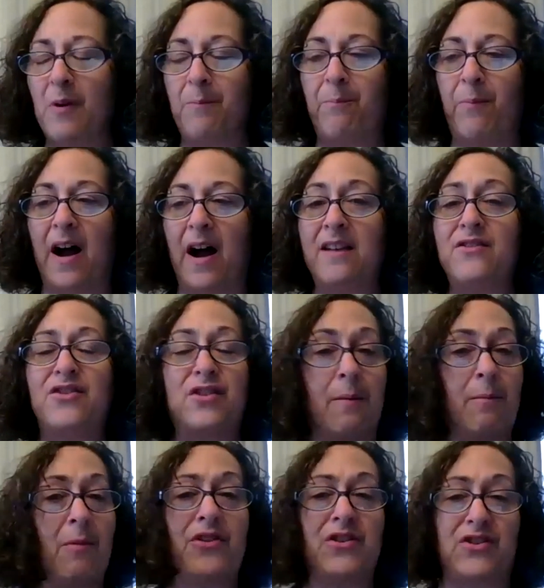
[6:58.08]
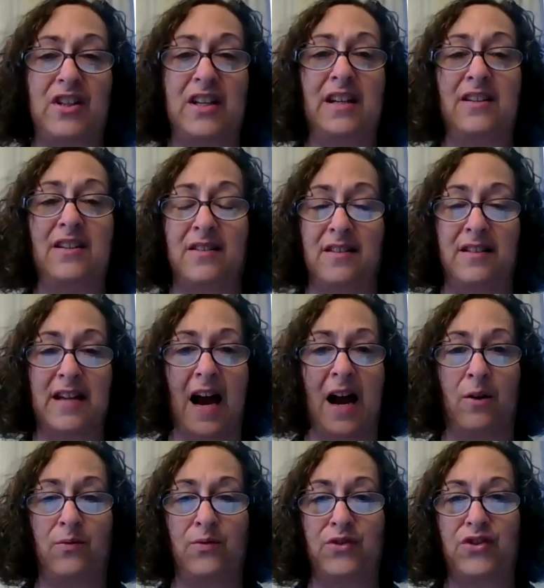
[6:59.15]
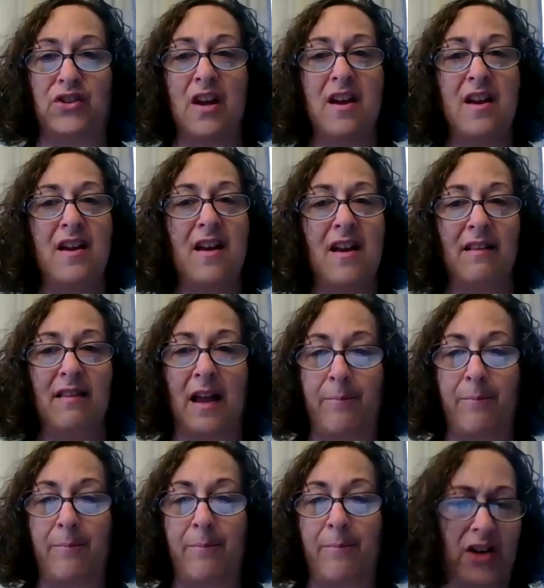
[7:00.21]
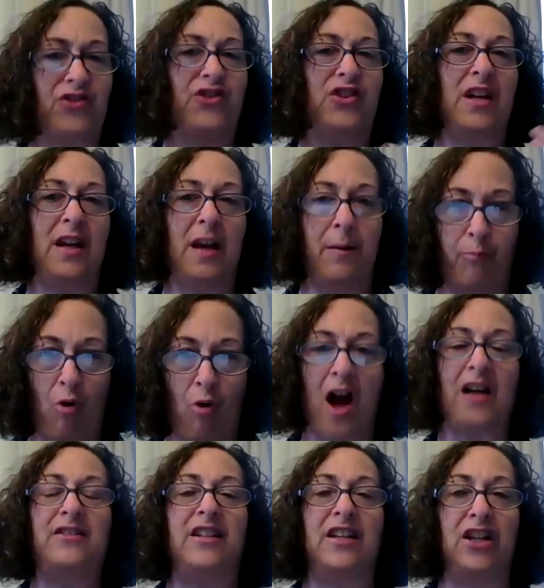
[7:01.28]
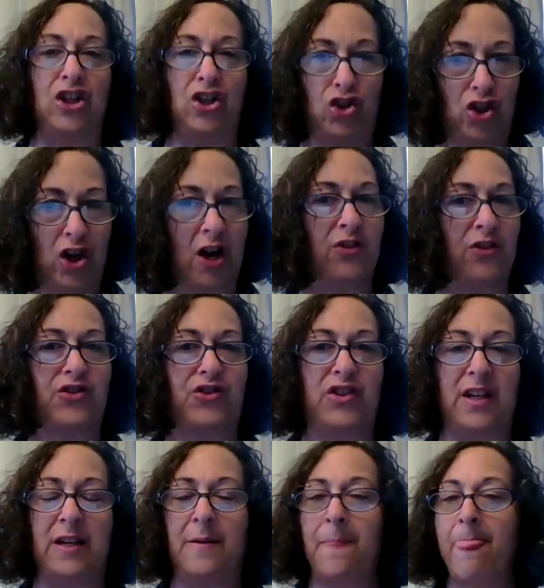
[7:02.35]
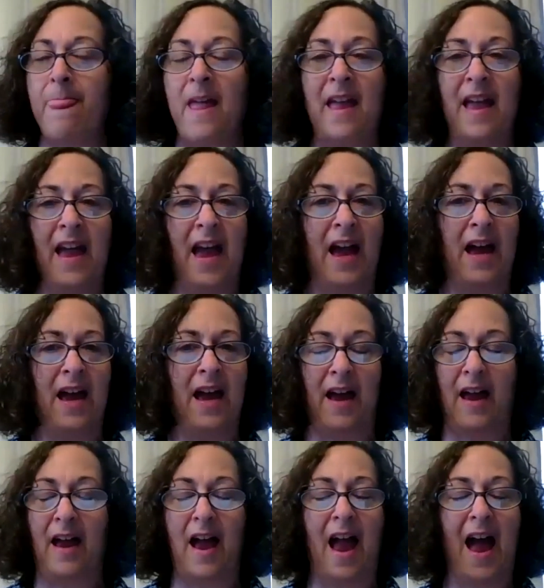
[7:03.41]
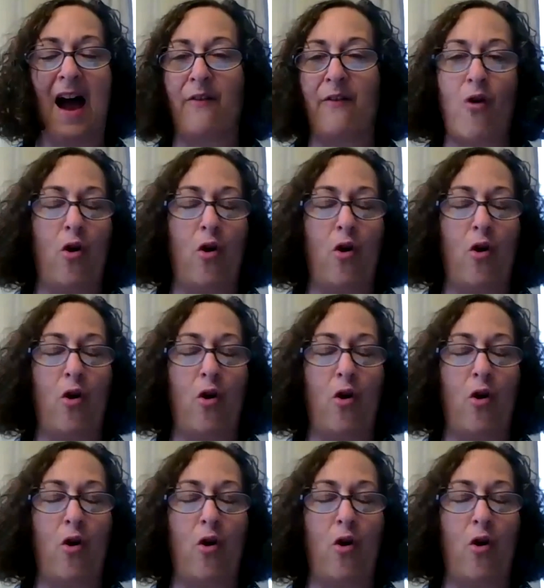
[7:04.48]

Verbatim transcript: but some of the cities and towns like Boston and Brockton and Chelsea uh, have